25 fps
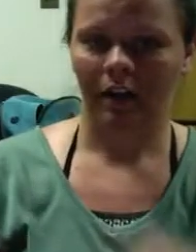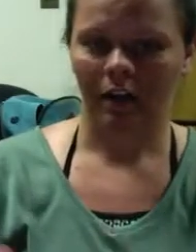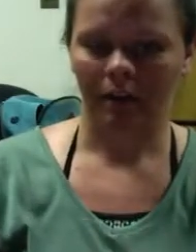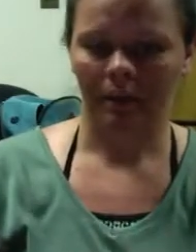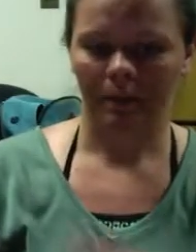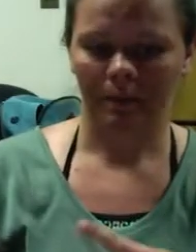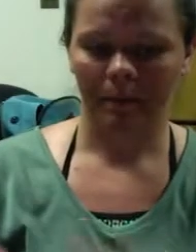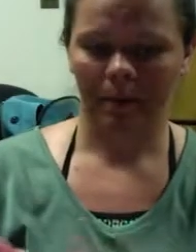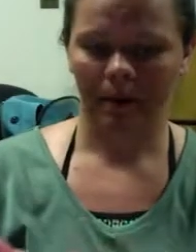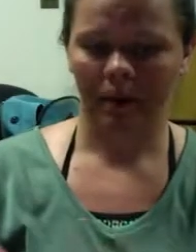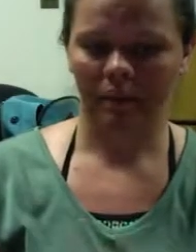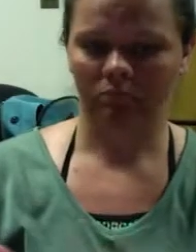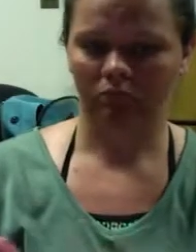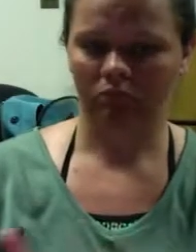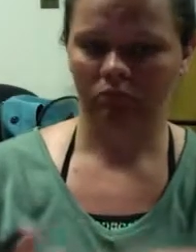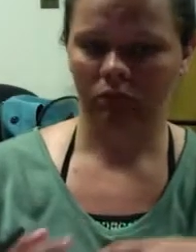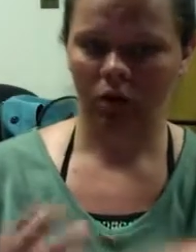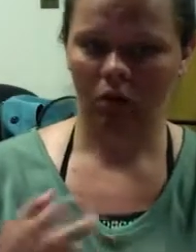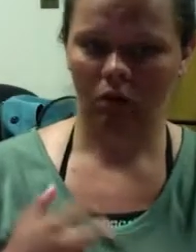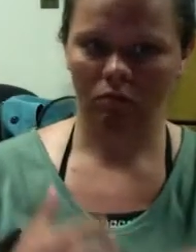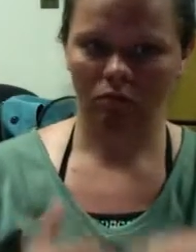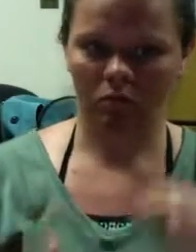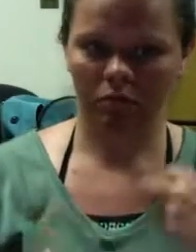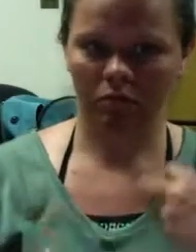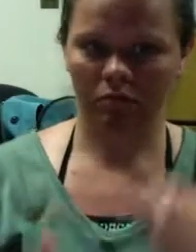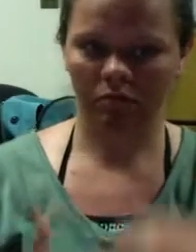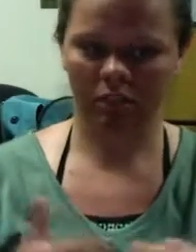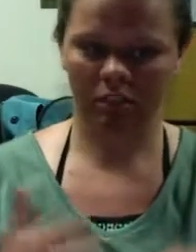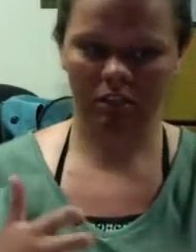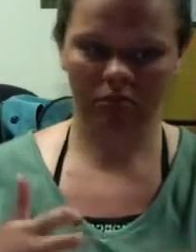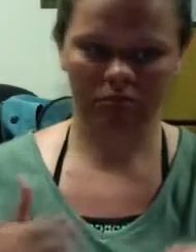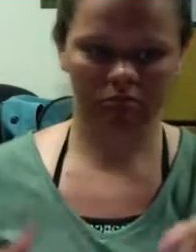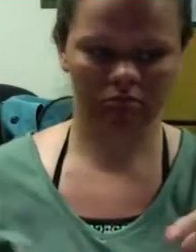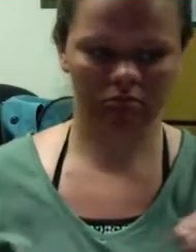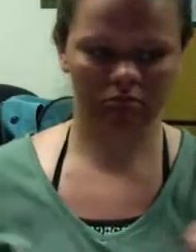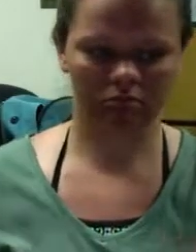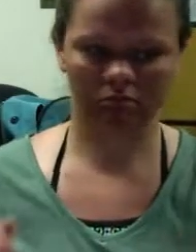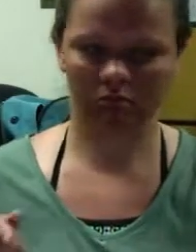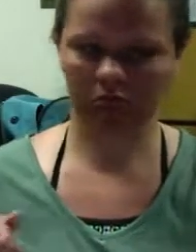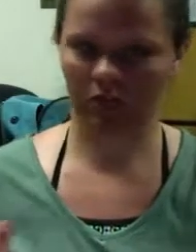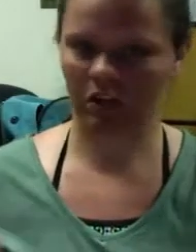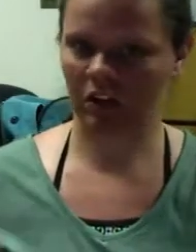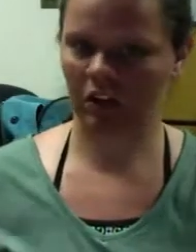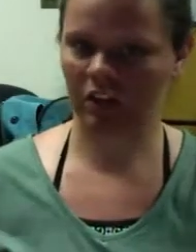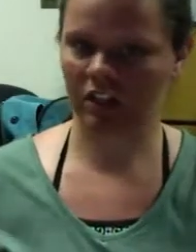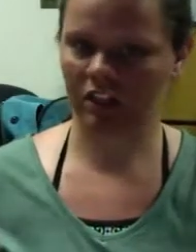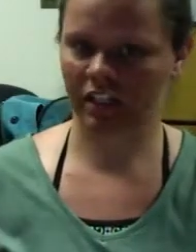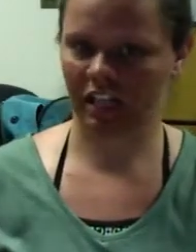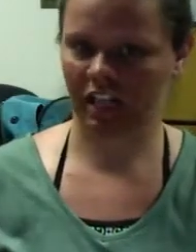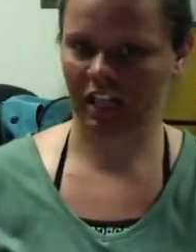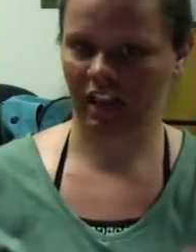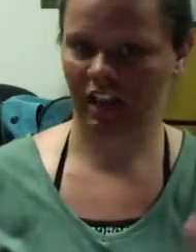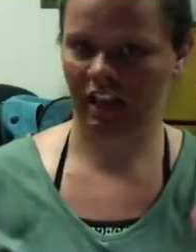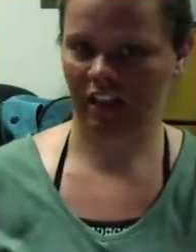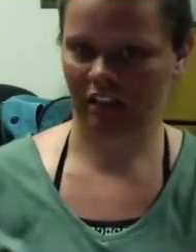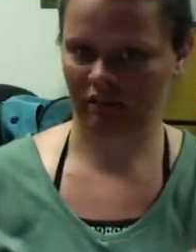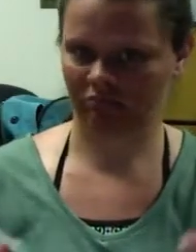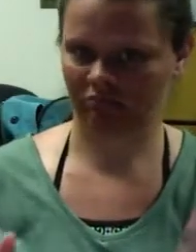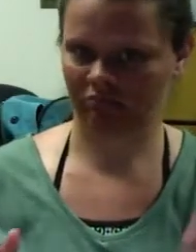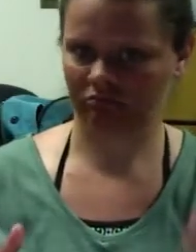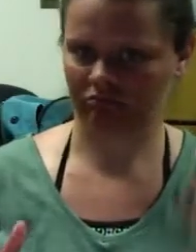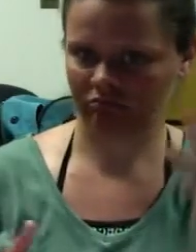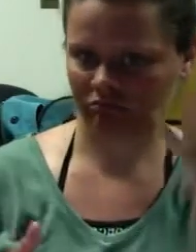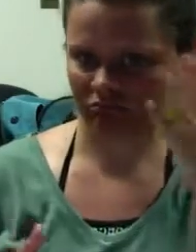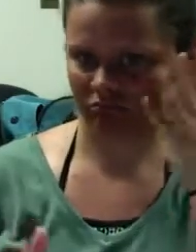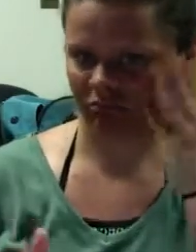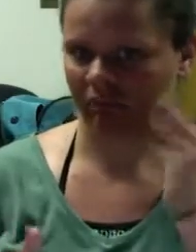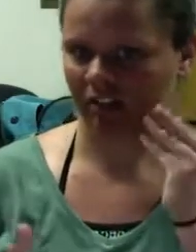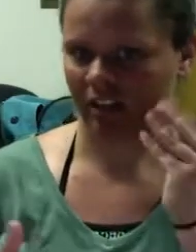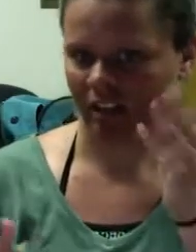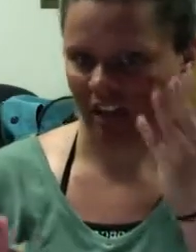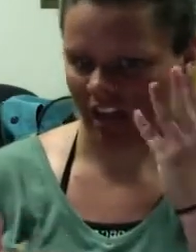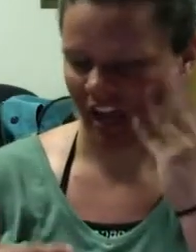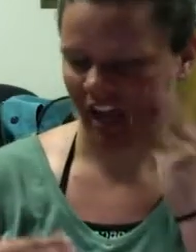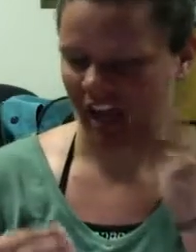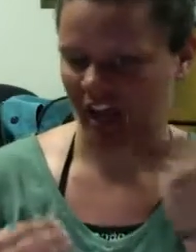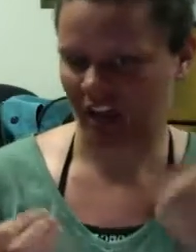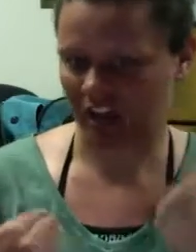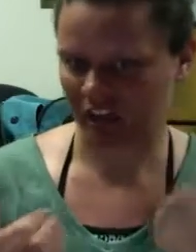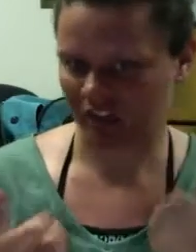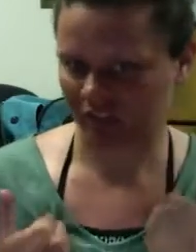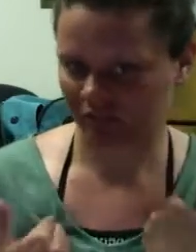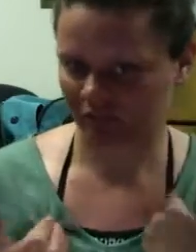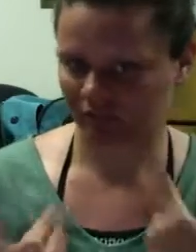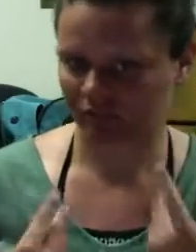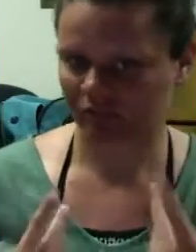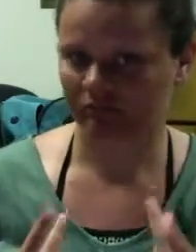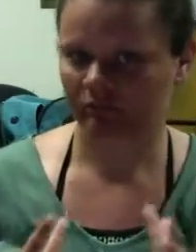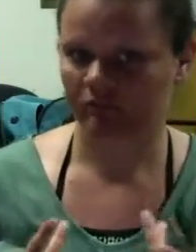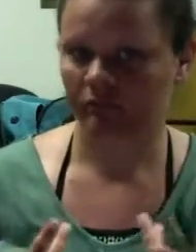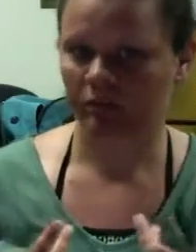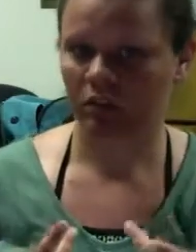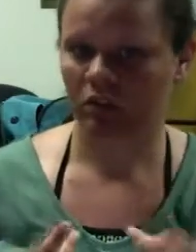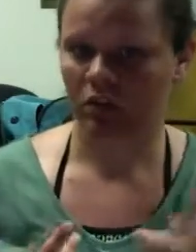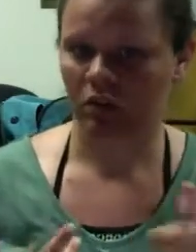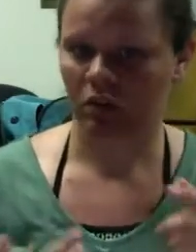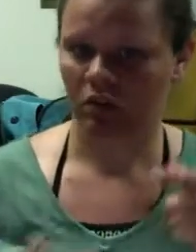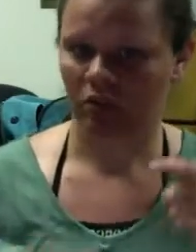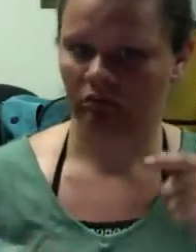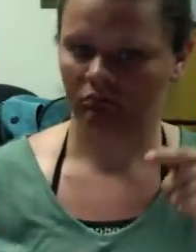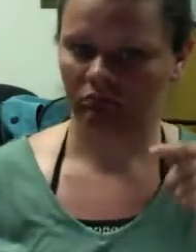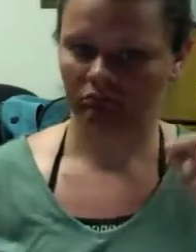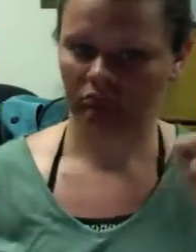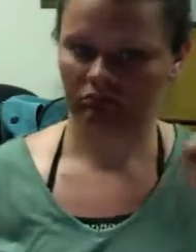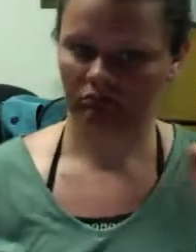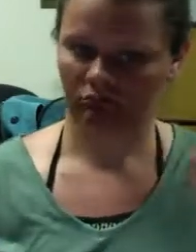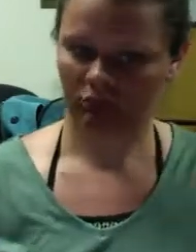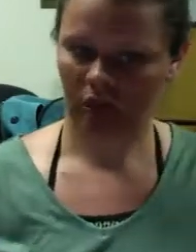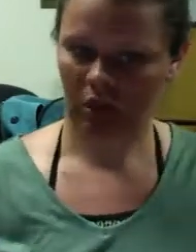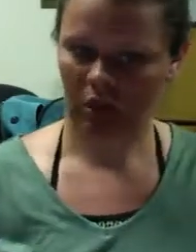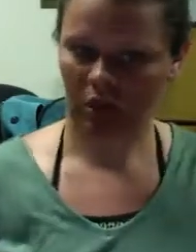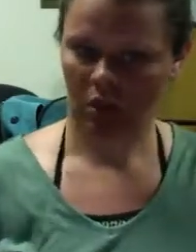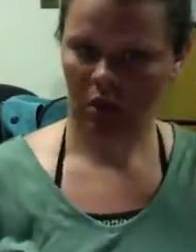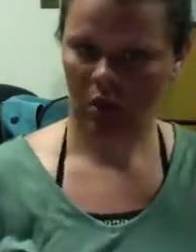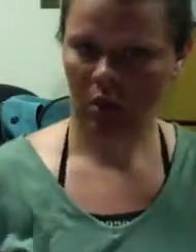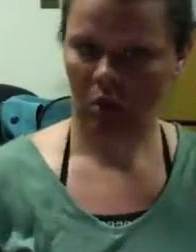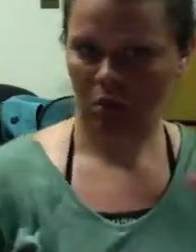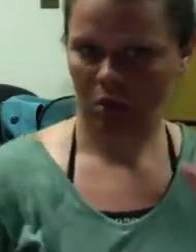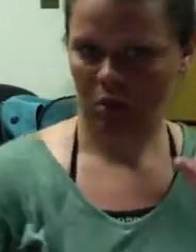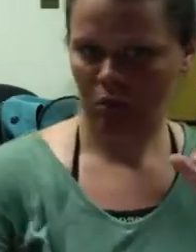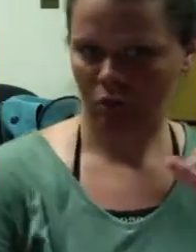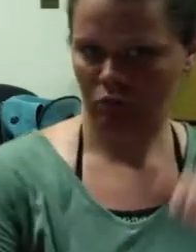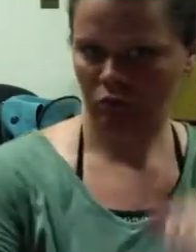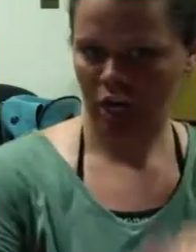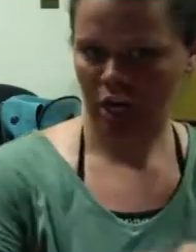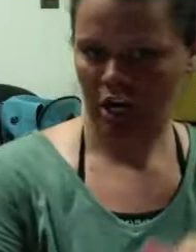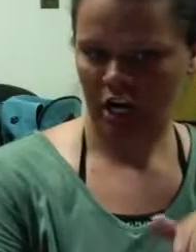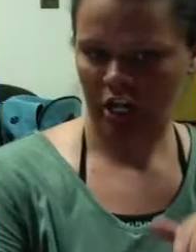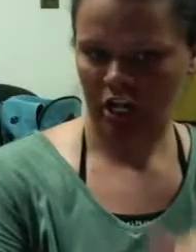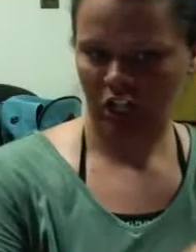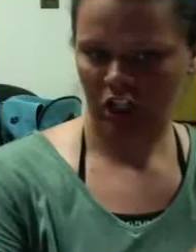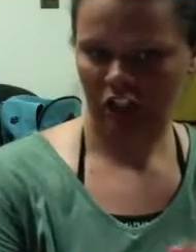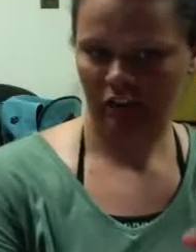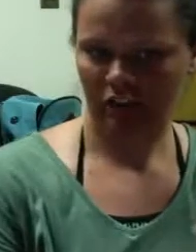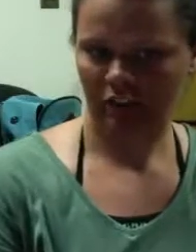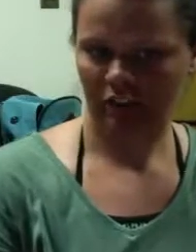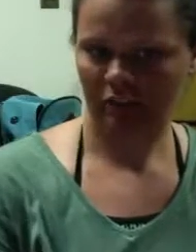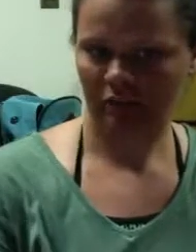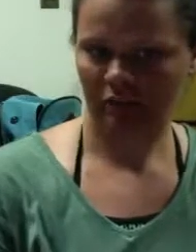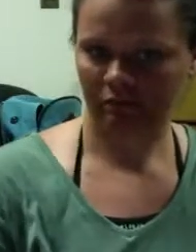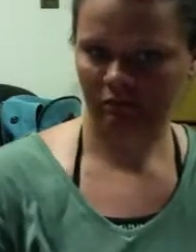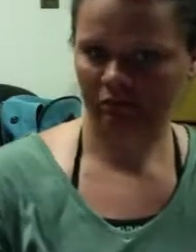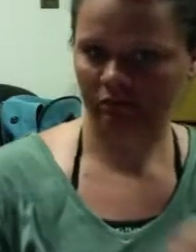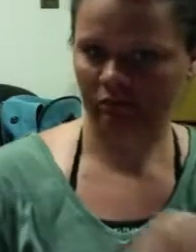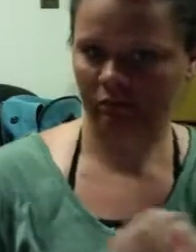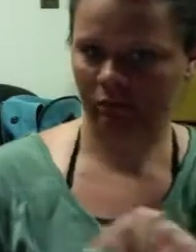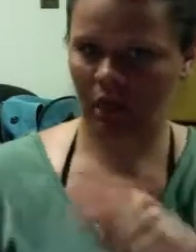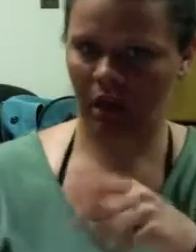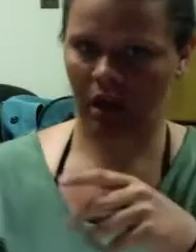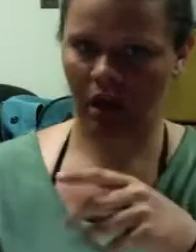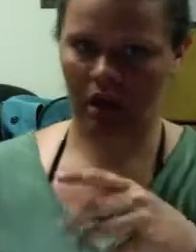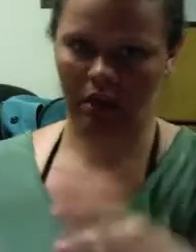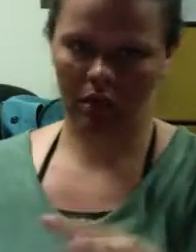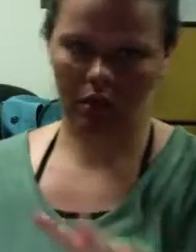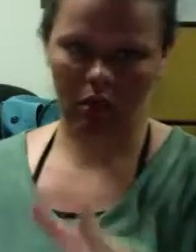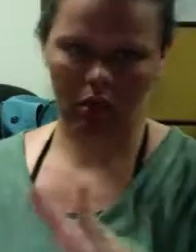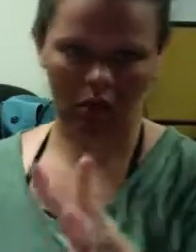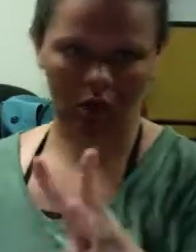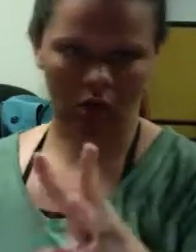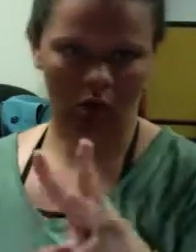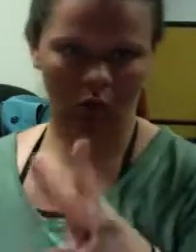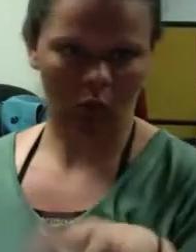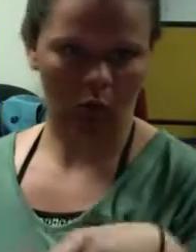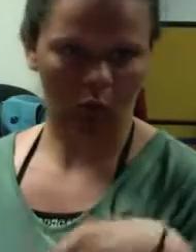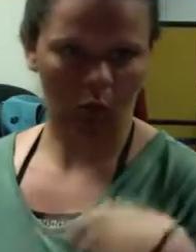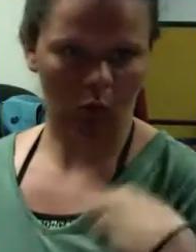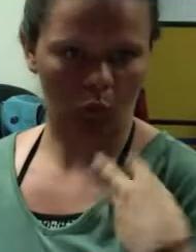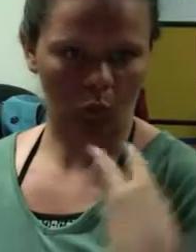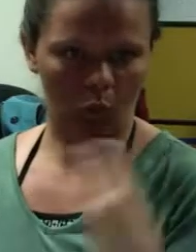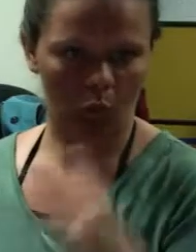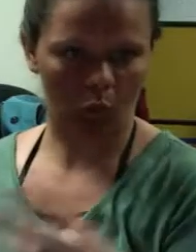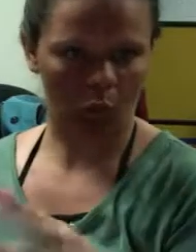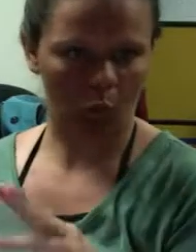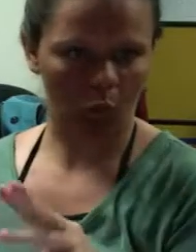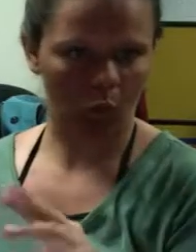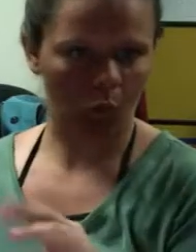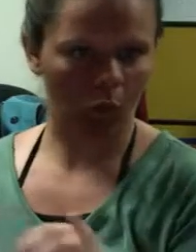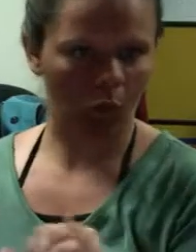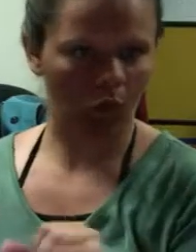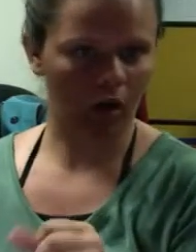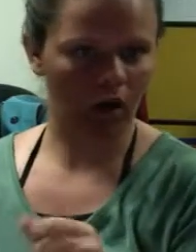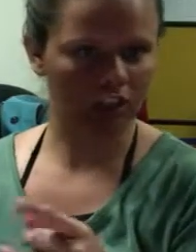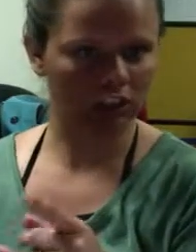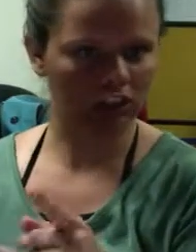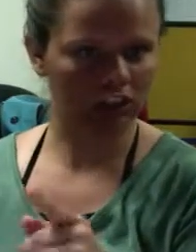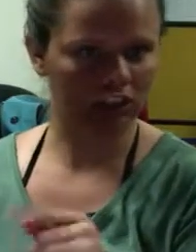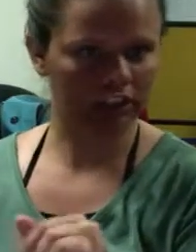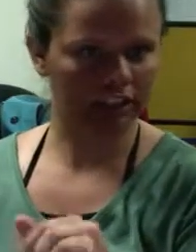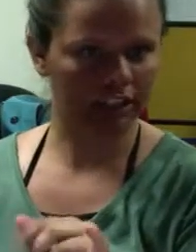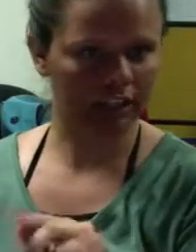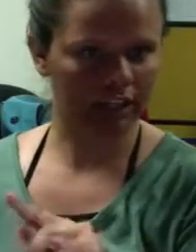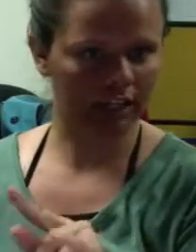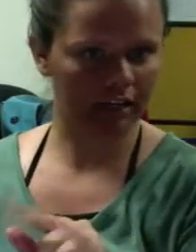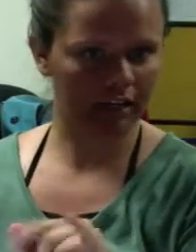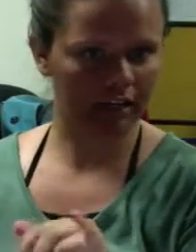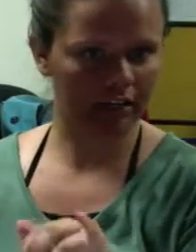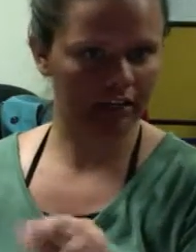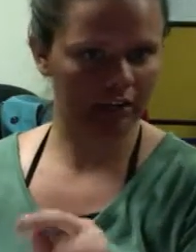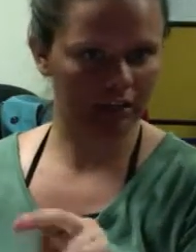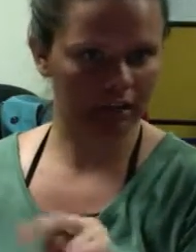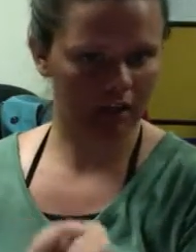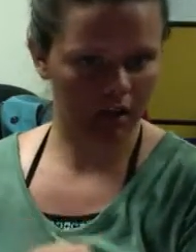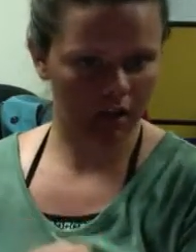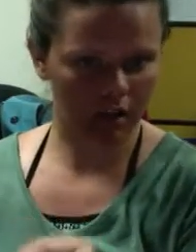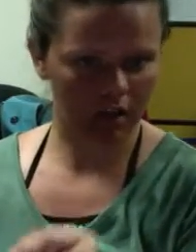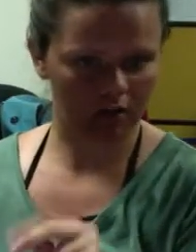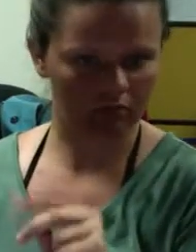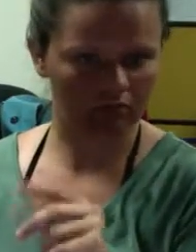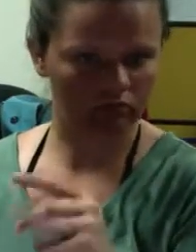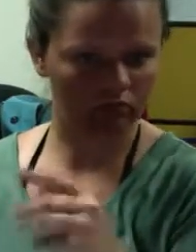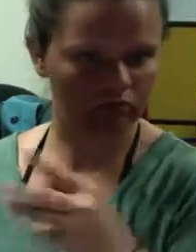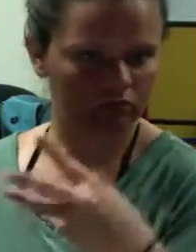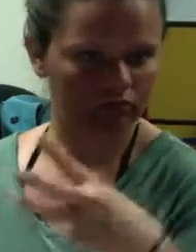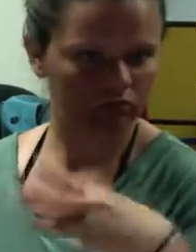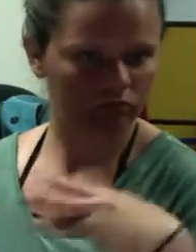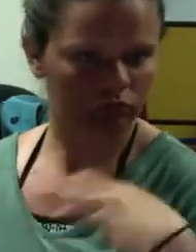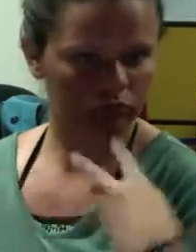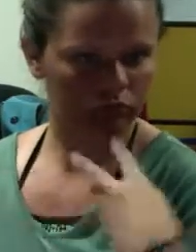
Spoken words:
So we have the British side, and we have Washington's group. So you can put 2 columns on your paper. Don't have to be long columns.